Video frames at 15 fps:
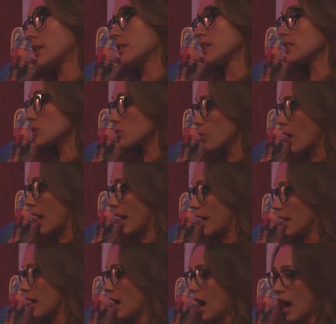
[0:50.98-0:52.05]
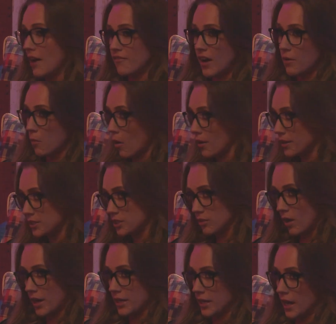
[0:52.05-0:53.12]
this way, if I wanted to,
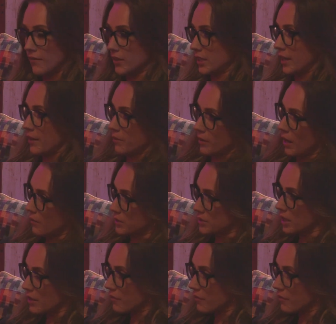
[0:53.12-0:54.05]
I could have a kid when I was like